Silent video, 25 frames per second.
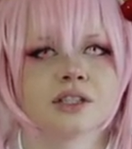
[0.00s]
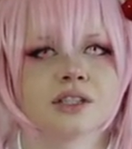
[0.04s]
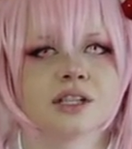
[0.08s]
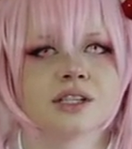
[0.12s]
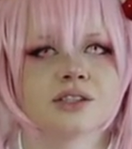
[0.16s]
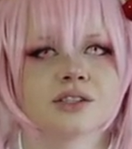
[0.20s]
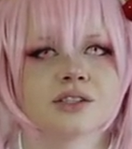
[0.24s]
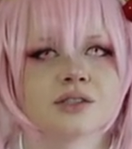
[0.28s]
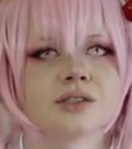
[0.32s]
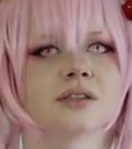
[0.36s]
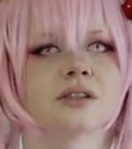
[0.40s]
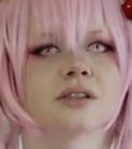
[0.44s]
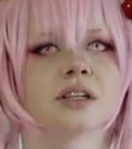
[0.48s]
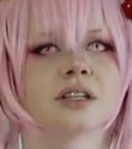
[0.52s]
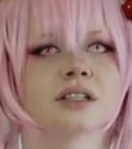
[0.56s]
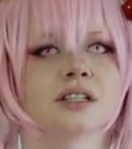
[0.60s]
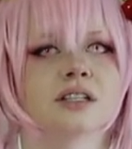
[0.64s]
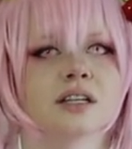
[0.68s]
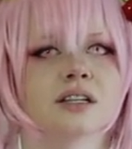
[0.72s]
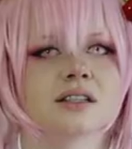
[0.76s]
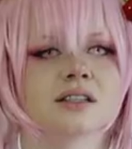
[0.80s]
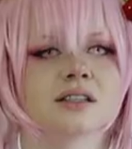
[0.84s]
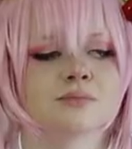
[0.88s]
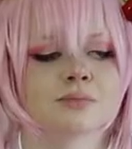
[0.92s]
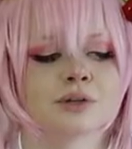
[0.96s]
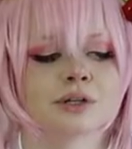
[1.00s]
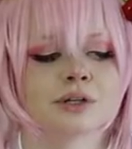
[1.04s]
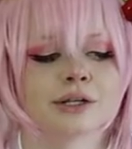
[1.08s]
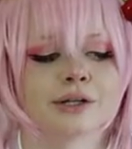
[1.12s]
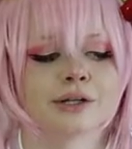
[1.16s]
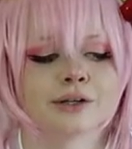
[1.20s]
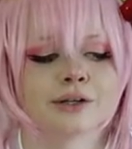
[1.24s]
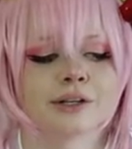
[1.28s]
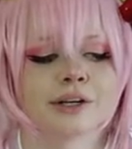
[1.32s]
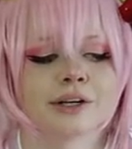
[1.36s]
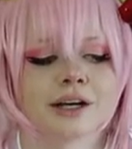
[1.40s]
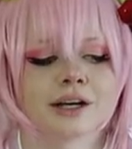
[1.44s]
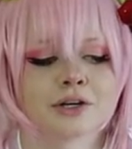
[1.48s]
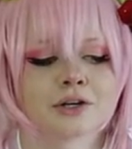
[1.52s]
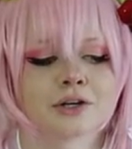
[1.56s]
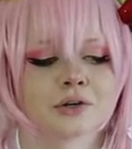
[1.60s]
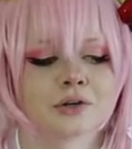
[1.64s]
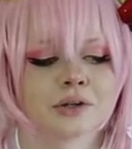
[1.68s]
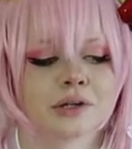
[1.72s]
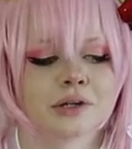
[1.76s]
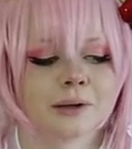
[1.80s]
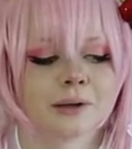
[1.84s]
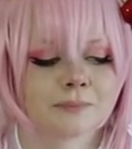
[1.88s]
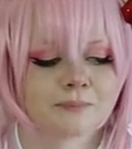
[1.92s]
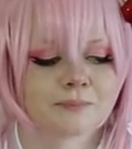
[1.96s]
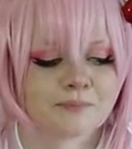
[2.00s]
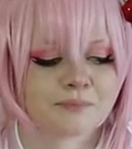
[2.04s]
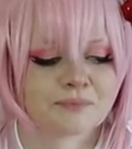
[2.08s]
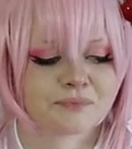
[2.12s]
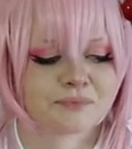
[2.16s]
It tastes pretty good actually.